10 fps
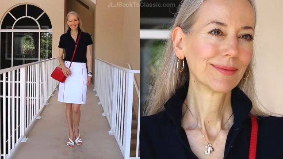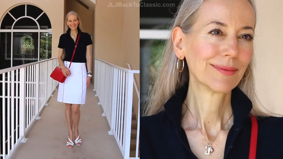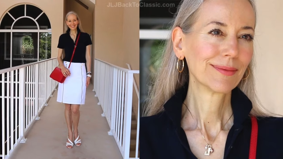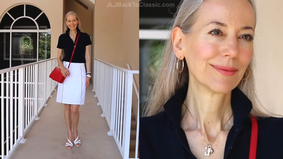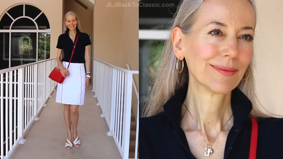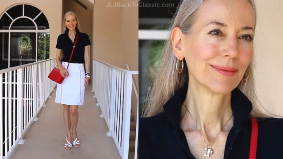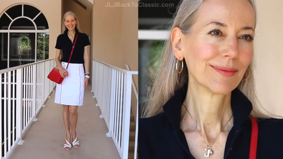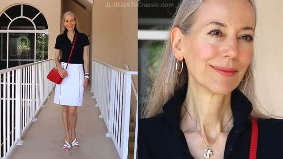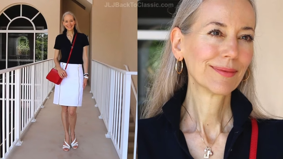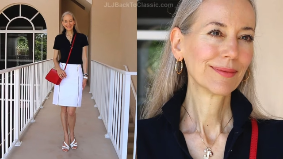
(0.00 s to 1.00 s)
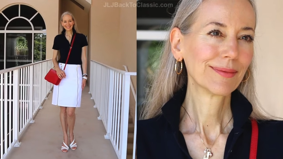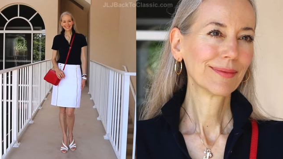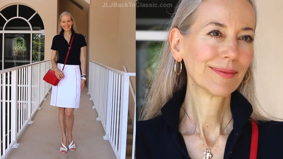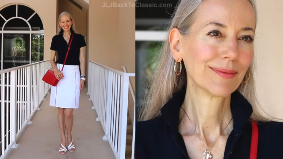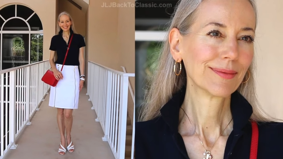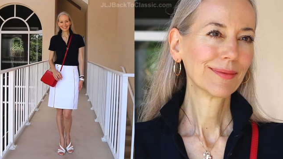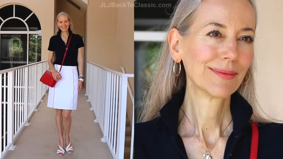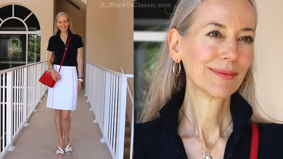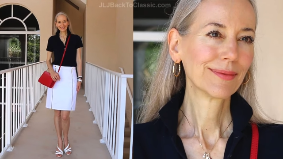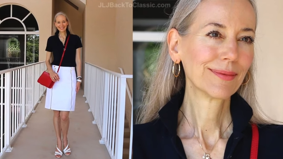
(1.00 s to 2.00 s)

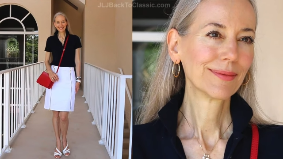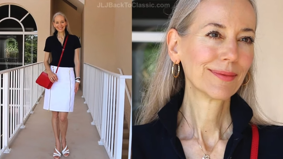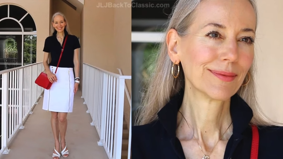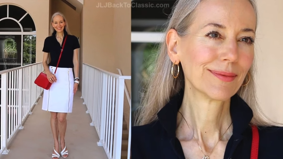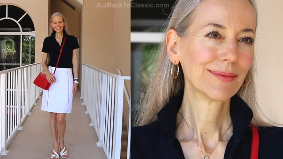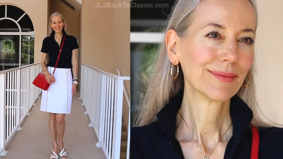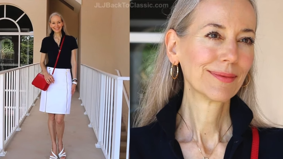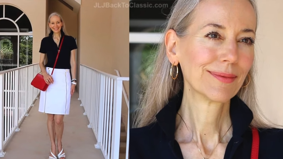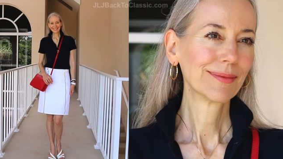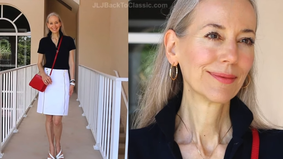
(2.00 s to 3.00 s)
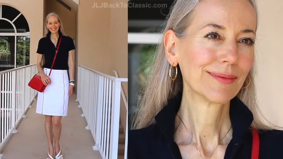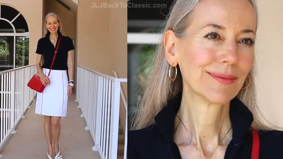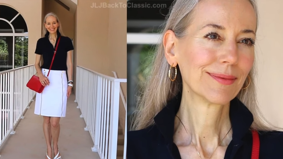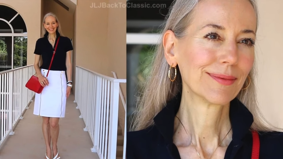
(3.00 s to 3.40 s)
(silence)